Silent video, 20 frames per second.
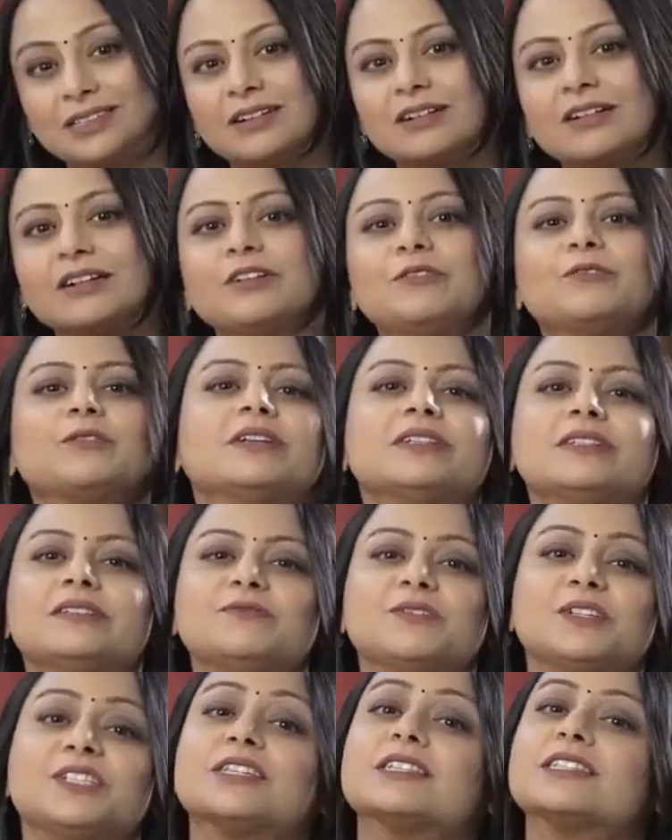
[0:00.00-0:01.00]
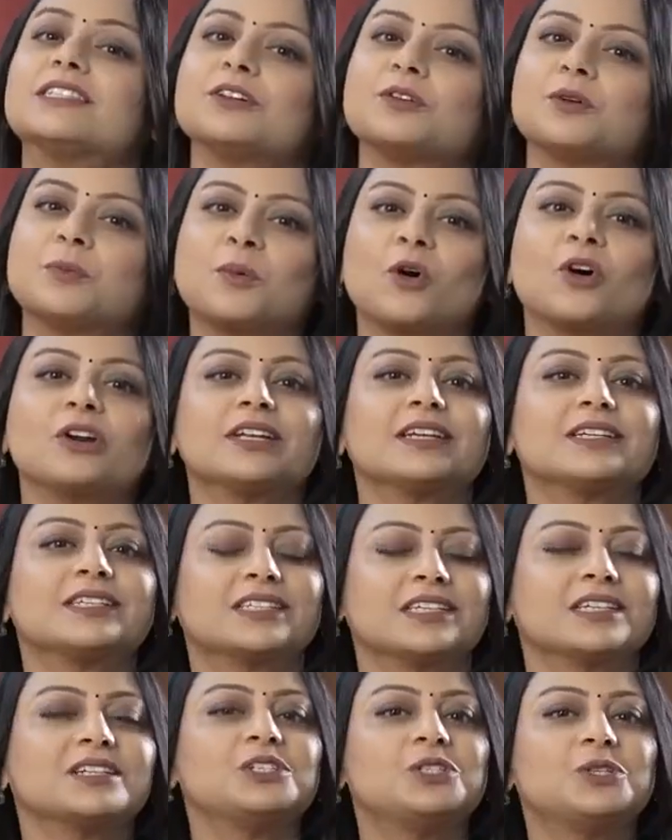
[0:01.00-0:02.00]
third one, which is the robotic
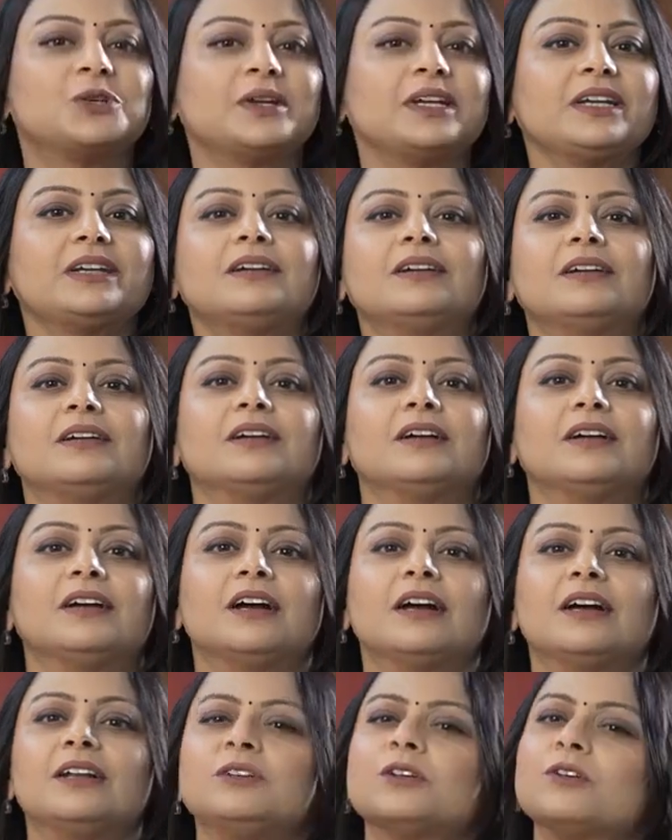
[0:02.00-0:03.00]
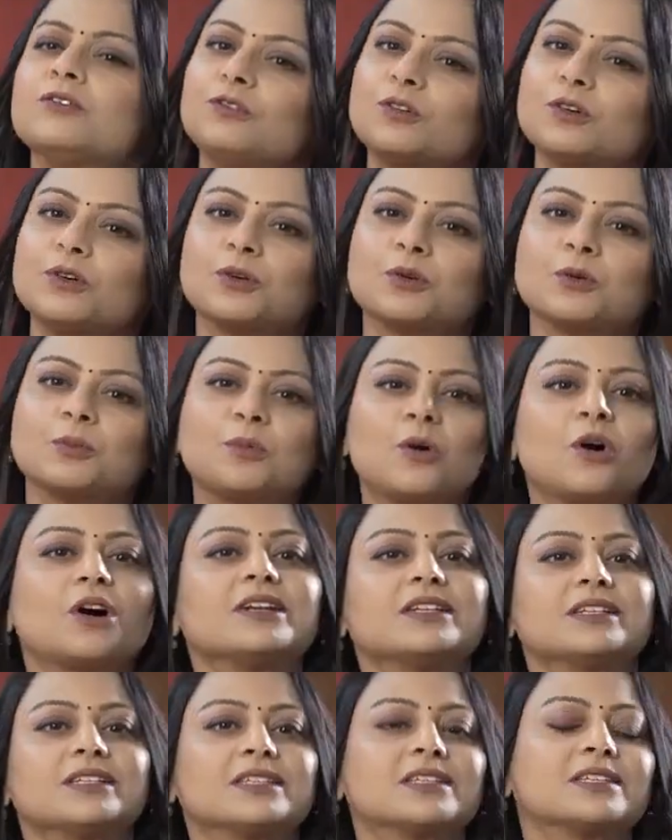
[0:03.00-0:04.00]
surgery. Now for
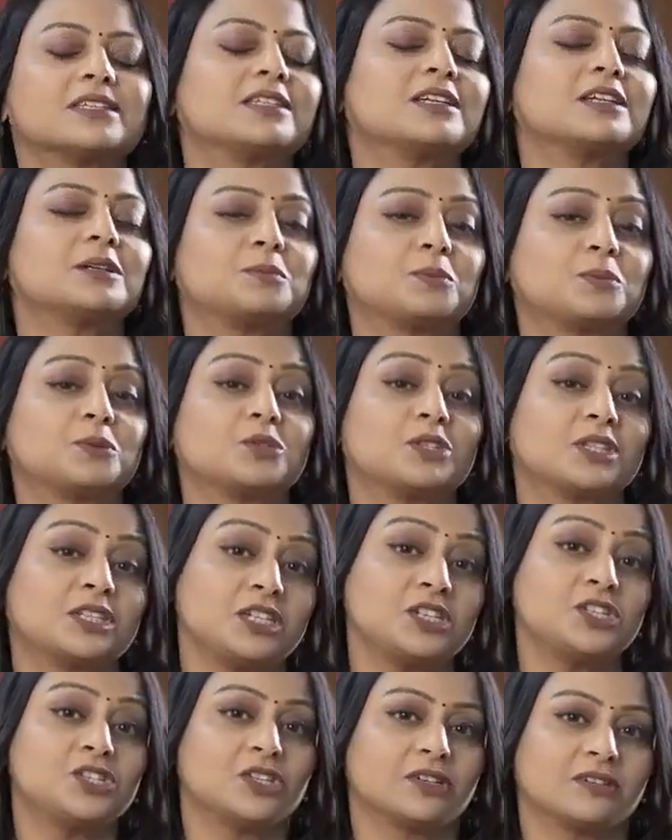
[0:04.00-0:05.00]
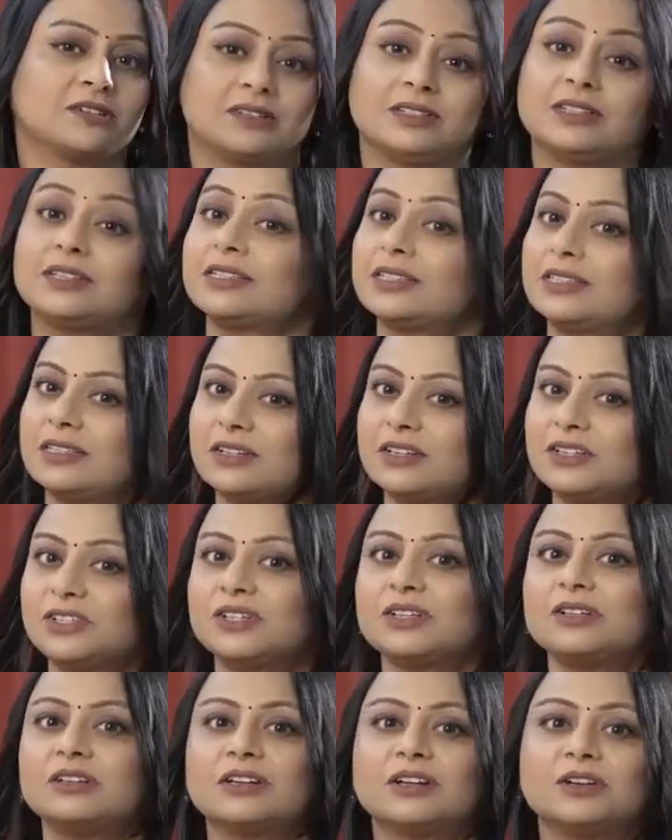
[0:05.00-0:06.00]
robot-assisted procedure, the
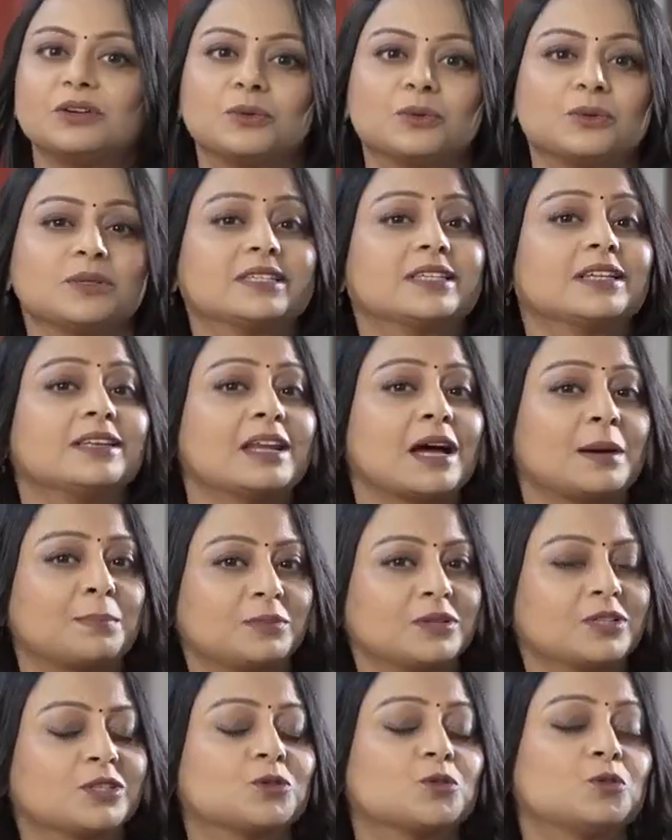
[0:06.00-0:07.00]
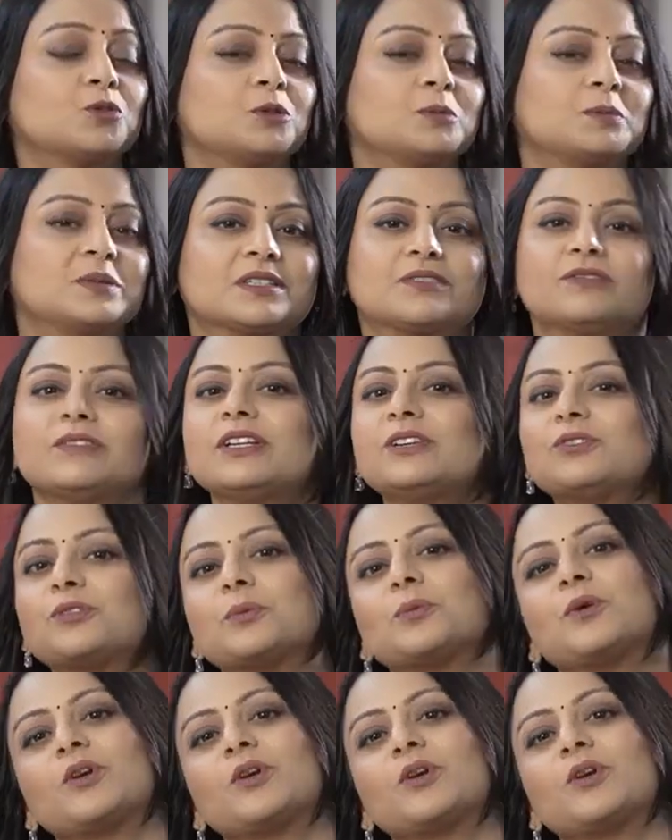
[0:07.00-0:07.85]
surgeon controls the laparoscopes with